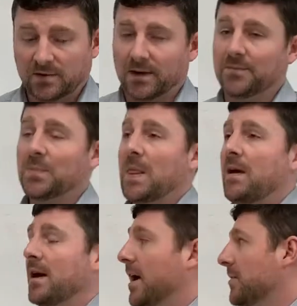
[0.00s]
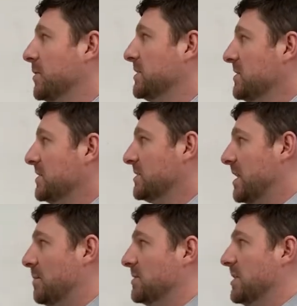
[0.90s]
Right? The reason this
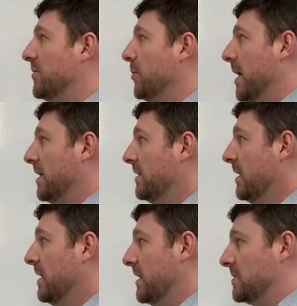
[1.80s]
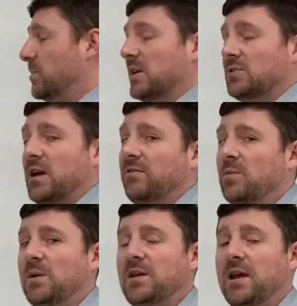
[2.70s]
name is incorrect is because you have to
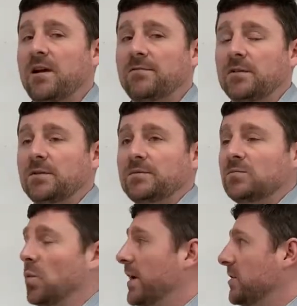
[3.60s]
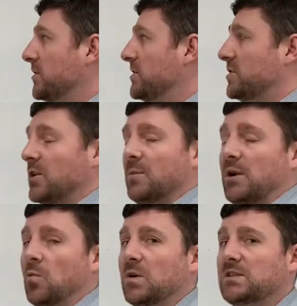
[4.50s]
be careful when you're
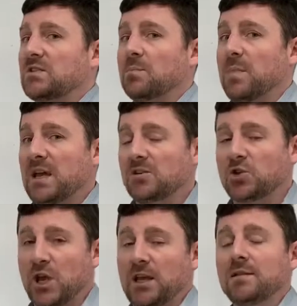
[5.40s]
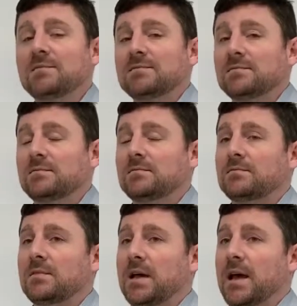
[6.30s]
determining what's the main chain
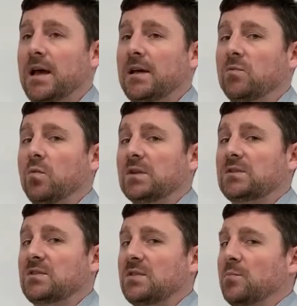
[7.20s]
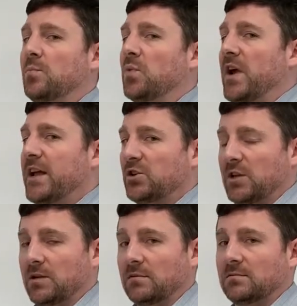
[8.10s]
and what's the
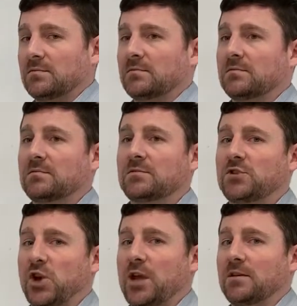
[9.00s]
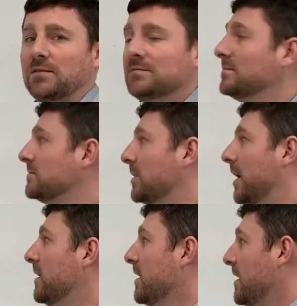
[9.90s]
branching chain. Right?